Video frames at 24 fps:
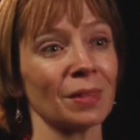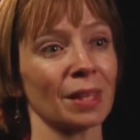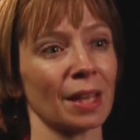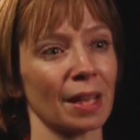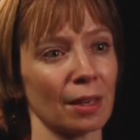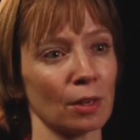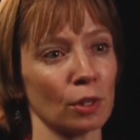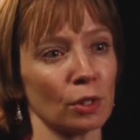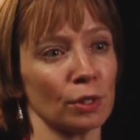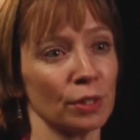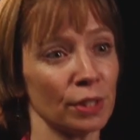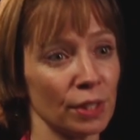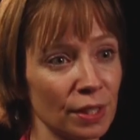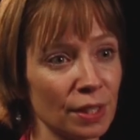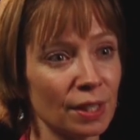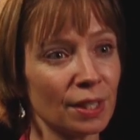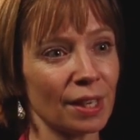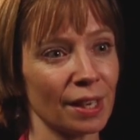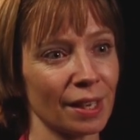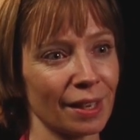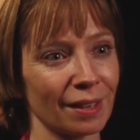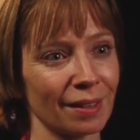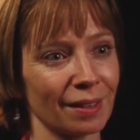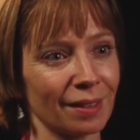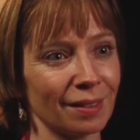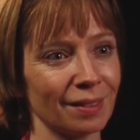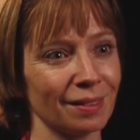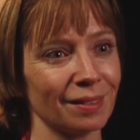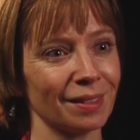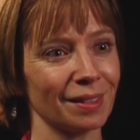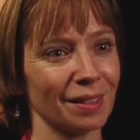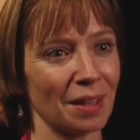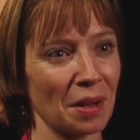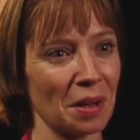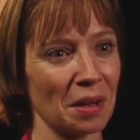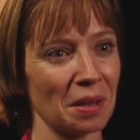and are seeking
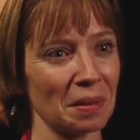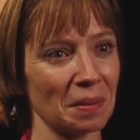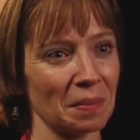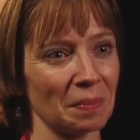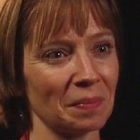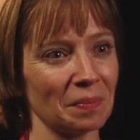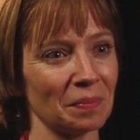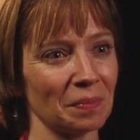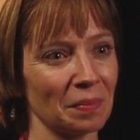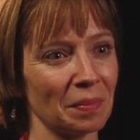um,